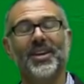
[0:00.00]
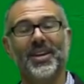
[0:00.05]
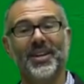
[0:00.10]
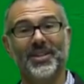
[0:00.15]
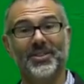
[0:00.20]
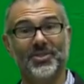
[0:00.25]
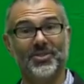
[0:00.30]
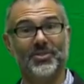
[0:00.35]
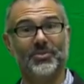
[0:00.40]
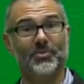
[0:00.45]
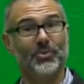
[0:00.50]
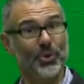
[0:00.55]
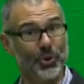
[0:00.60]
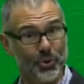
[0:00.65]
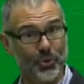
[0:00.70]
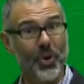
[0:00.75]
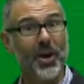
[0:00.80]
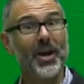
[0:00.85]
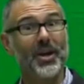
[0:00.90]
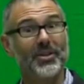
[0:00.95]
It's your
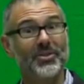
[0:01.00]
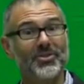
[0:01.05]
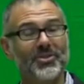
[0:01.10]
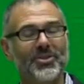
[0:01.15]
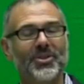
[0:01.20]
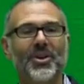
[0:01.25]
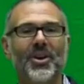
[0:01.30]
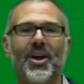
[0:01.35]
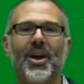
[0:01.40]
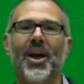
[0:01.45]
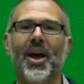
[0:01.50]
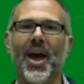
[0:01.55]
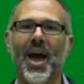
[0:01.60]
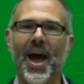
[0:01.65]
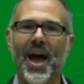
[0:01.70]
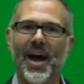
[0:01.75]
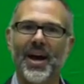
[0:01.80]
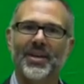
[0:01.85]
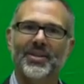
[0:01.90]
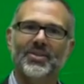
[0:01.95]
grades.
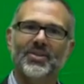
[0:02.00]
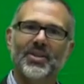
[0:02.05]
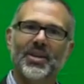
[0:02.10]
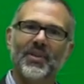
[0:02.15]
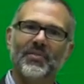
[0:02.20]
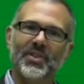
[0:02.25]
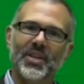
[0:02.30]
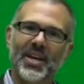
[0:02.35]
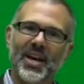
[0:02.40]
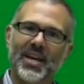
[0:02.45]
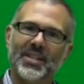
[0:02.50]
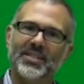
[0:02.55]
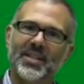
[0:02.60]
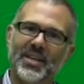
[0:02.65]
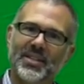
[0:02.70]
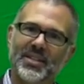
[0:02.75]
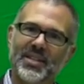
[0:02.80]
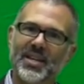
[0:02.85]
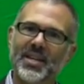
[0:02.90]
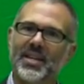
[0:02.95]
And if the
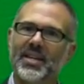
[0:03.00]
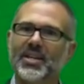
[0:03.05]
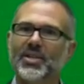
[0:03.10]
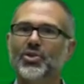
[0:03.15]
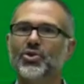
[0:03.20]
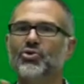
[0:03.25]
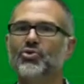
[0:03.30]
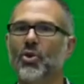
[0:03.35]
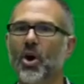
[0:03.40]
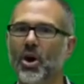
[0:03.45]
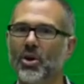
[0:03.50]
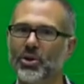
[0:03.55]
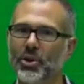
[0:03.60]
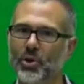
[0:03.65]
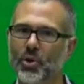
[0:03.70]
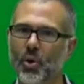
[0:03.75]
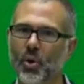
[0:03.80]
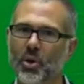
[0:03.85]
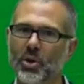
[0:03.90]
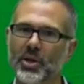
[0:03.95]
SAT is strongly
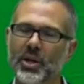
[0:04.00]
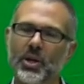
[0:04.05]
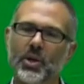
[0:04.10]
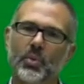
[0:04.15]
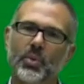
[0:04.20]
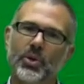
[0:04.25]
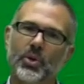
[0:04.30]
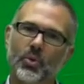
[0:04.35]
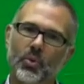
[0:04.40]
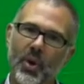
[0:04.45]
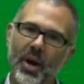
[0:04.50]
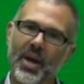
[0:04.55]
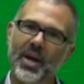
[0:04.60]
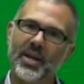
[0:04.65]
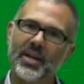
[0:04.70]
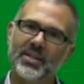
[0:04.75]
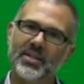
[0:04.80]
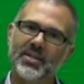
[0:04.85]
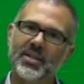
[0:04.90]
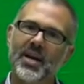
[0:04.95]
correlated with
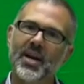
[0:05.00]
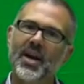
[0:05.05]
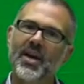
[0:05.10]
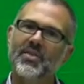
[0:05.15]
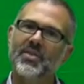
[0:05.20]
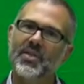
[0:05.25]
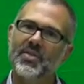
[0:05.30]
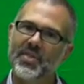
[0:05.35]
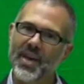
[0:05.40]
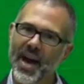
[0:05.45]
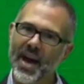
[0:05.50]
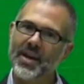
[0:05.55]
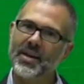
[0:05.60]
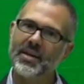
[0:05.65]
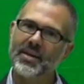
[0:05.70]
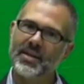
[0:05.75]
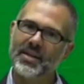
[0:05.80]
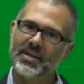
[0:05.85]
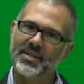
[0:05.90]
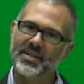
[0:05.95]
grades, then
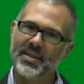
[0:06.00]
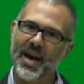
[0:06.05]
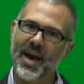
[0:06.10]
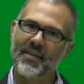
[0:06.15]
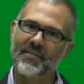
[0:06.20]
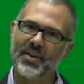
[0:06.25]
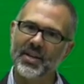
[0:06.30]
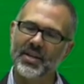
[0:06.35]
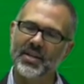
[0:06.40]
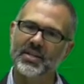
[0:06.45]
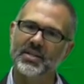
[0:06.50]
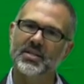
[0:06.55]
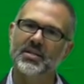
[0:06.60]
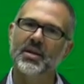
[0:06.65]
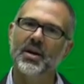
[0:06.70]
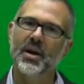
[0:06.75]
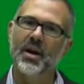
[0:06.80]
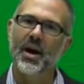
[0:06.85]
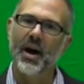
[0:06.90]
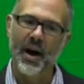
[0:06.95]
that is
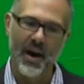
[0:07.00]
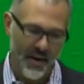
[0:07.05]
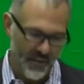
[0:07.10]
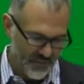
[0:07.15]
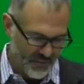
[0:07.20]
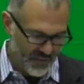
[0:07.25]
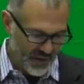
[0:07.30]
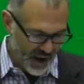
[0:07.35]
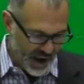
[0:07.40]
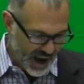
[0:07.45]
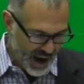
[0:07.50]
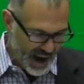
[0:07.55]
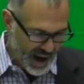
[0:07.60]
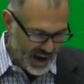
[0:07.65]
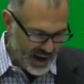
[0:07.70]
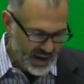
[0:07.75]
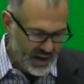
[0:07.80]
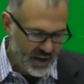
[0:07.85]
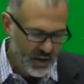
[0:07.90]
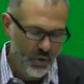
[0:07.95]
evidence of
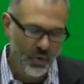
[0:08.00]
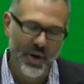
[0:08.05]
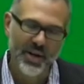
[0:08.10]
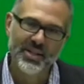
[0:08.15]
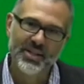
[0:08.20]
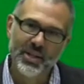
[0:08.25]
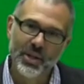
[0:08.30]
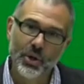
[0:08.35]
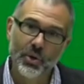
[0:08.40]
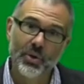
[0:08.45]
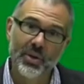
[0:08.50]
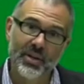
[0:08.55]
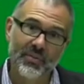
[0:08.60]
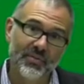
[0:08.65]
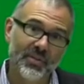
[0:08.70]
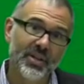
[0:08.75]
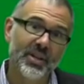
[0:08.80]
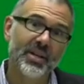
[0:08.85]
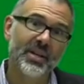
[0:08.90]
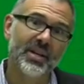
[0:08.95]
high
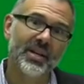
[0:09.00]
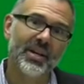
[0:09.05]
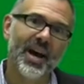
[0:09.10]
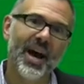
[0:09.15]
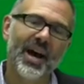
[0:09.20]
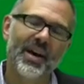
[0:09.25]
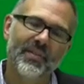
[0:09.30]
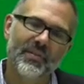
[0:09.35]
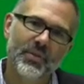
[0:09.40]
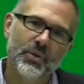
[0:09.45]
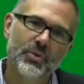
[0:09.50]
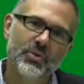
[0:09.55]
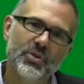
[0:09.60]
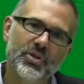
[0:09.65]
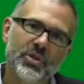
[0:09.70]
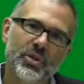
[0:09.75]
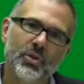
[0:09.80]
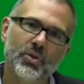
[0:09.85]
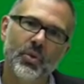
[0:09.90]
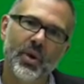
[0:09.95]
criterion validity. I have
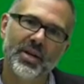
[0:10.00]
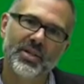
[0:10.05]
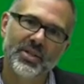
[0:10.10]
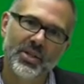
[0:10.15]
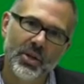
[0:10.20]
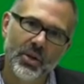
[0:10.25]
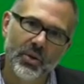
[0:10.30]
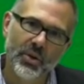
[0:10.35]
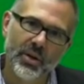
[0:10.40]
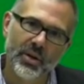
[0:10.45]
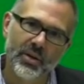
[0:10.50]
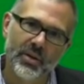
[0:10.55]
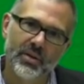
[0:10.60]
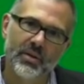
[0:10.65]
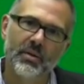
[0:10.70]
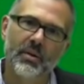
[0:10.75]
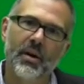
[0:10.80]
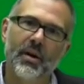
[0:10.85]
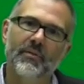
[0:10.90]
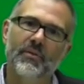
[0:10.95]
used the
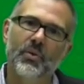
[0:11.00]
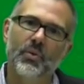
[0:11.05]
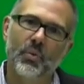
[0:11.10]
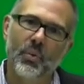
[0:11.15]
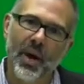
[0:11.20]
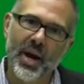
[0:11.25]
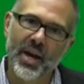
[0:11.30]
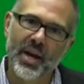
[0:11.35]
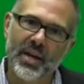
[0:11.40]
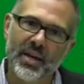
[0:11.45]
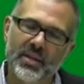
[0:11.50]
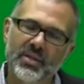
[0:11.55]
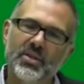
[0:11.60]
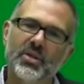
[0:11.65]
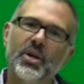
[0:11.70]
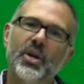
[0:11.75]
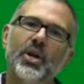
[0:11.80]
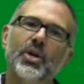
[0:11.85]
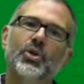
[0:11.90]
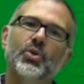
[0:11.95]
criterion of grades
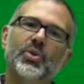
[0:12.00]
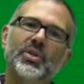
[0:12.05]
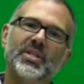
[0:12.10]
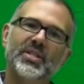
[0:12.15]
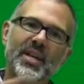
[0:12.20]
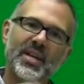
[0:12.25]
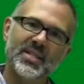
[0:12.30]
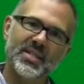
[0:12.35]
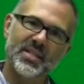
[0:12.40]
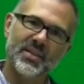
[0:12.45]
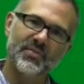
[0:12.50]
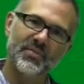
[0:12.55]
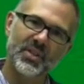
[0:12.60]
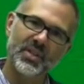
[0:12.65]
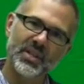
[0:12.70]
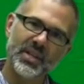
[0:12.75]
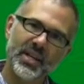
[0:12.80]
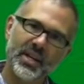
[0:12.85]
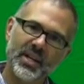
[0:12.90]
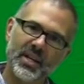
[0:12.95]
to assess the
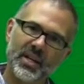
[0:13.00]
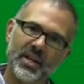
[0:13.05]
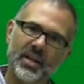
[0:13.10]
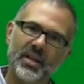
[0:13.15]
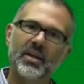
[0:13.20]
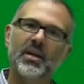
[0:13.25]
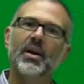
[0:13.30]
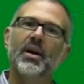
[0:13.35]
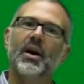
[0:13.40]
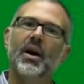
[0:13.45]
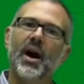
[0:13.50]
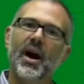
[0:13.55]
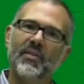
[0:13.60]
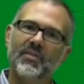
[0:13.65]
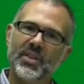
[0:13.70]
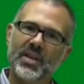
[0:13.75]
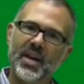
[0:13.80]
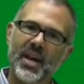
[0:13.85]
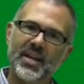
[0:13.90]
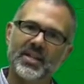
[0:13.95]
validity
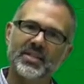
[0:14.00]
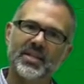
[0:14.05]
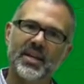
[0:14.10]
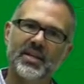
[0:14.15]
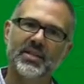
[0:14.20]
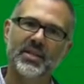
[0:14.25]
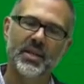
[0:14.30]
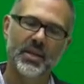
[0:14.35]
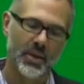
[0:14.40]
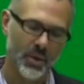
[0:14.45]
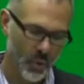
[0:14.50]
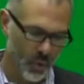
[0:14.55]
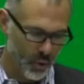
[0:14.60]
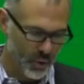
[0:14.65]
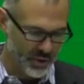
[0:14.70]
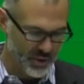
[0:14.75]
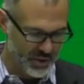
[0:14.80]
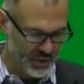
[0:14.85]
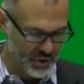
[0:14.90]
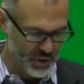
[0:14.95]
of the SAT
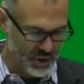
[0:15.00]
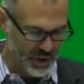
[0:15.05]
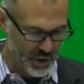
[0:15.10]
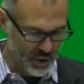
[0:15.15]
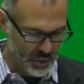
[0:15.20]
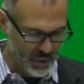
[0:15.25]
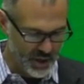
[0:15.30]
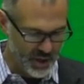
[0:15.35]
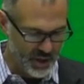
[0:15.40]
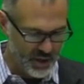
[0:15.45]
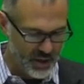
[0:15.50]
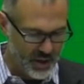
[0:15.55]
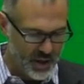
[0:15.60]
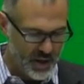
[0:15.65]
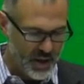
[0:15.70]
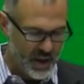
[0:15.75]
or the GRE.